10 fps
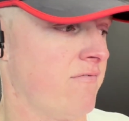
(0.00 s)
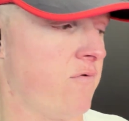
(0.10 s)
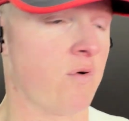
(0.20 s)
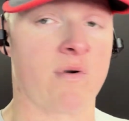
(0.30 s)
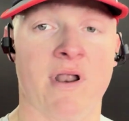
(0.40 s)

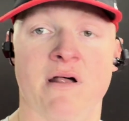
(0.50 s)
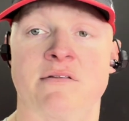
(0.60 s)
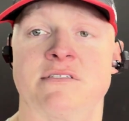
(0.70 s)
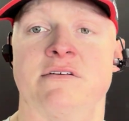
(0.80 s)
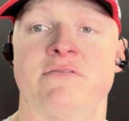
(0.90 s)
4
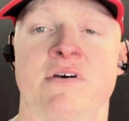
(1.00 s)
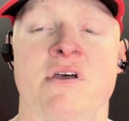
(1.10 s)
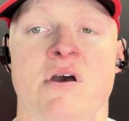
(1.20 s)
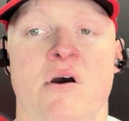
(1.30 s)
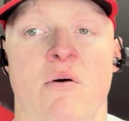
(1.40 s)
rounds of
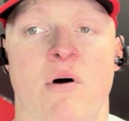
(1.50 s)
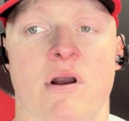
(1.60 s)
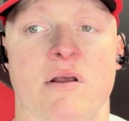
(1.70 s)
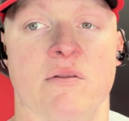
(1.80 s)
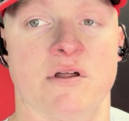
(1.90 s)

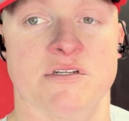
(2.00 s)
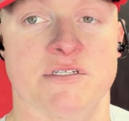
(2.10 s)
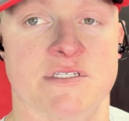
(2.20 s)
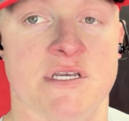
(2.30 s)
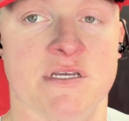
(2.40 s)
walking and
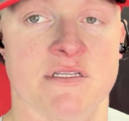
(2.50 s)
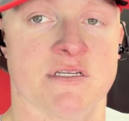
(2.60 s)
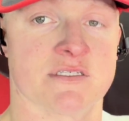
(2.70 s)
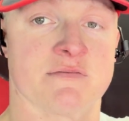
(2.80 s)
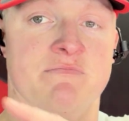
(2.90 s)
lunges,
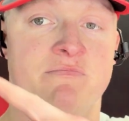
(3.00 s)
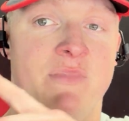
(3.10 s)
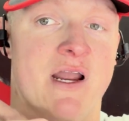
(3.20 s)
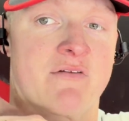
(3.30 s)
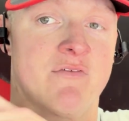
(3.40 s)
just
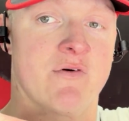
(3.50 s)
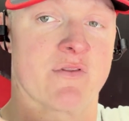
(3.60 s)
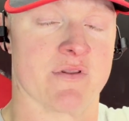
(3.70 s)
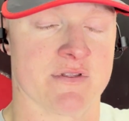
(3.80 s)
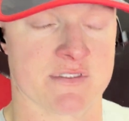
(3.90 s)
back and forth
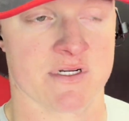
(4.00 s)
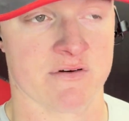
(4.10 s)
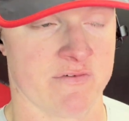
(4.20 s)
on this turf